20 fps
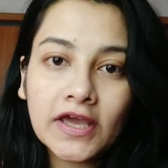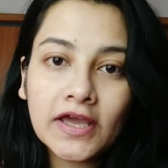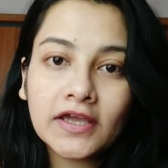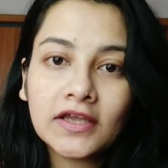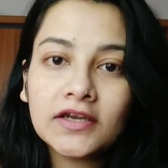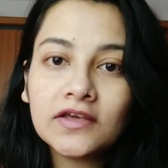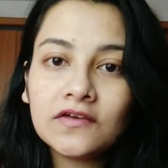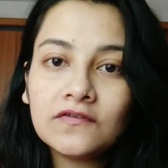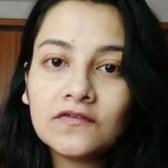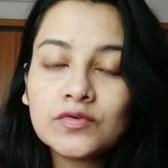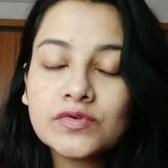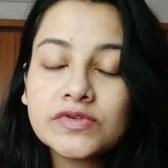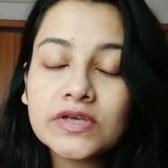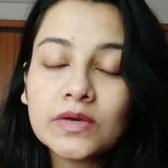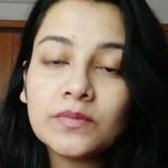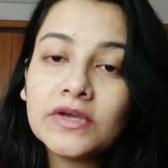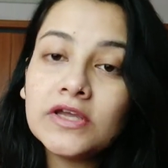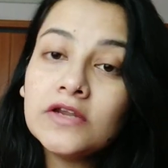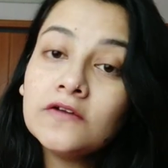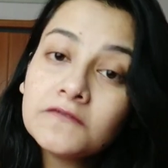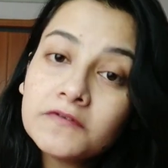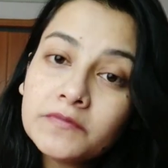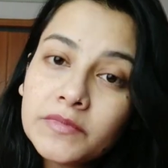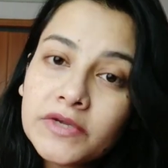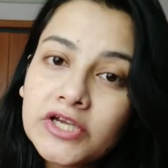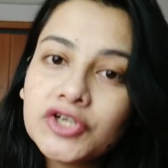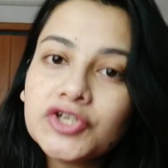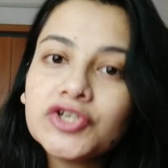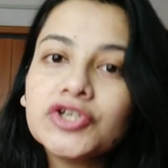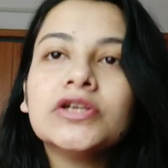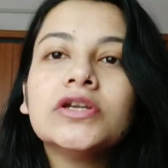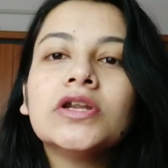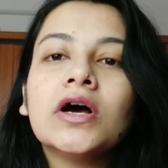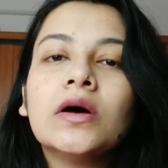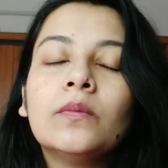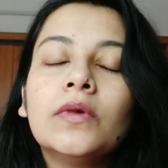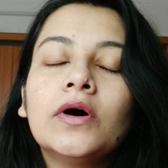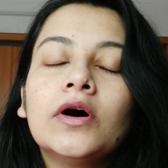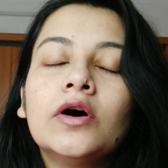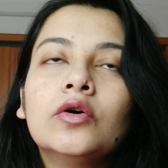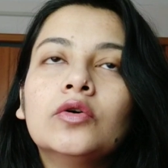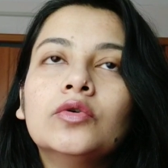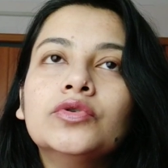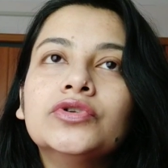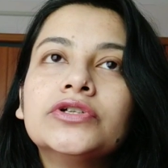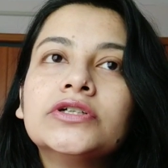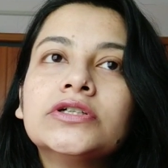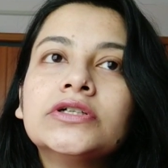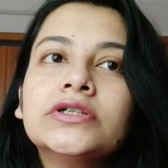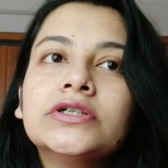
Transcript: I can give you some information about